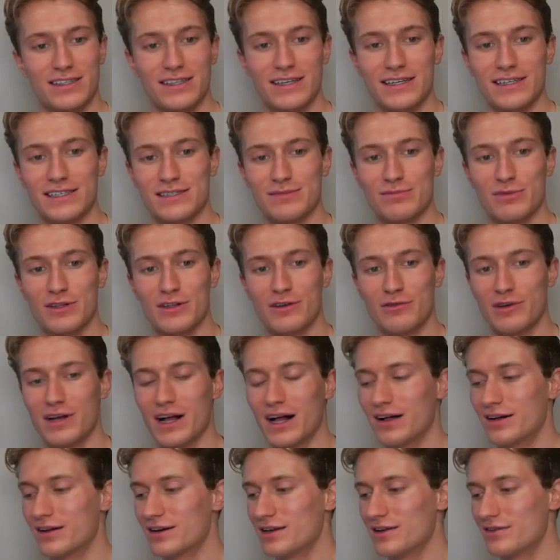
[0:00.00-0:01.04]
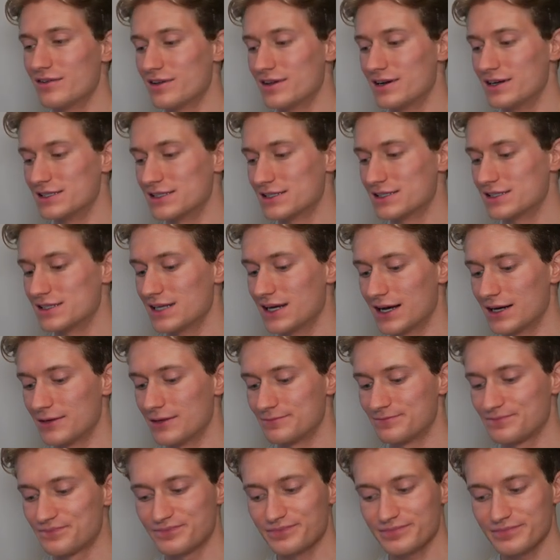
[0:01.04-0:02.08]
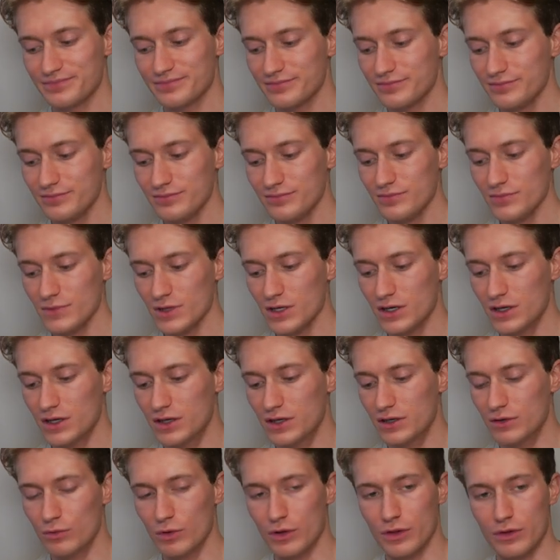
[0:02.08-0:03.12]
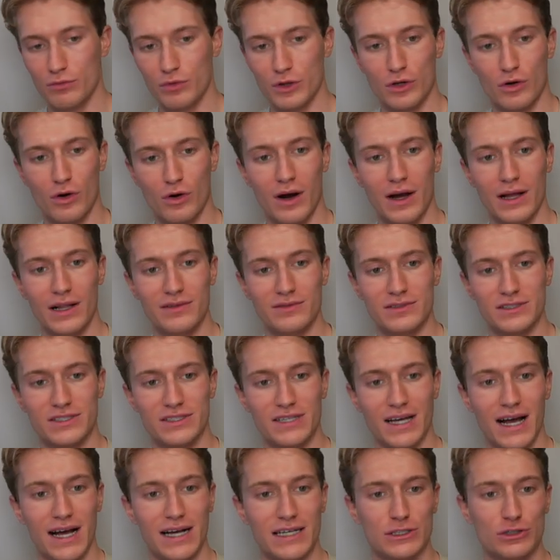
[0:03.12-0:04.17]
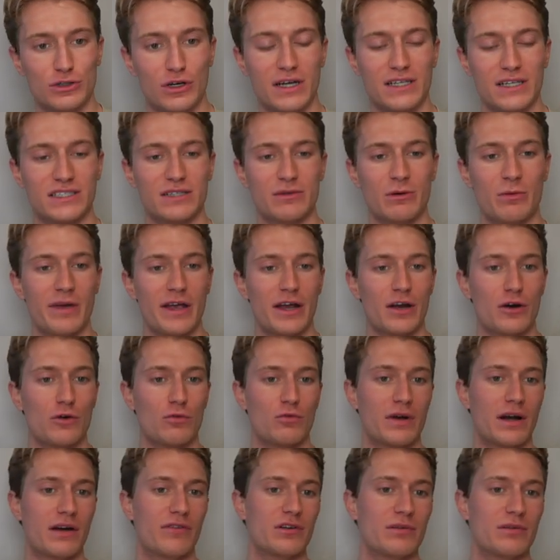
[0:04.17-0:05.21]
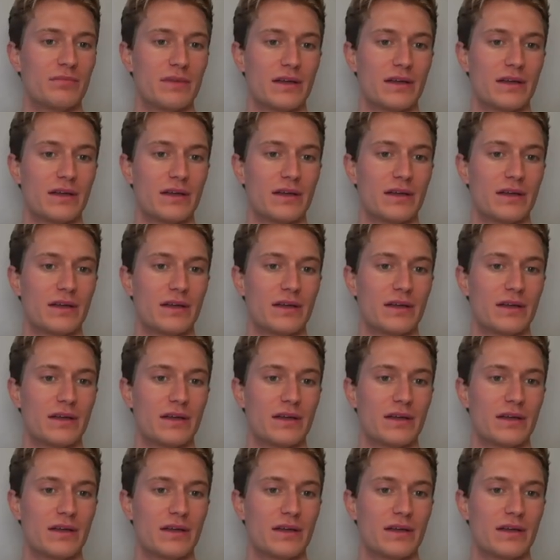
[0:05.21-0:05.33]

is, but the reality of it is that with with GoHighLevel SaaS or SMMA or whatever it may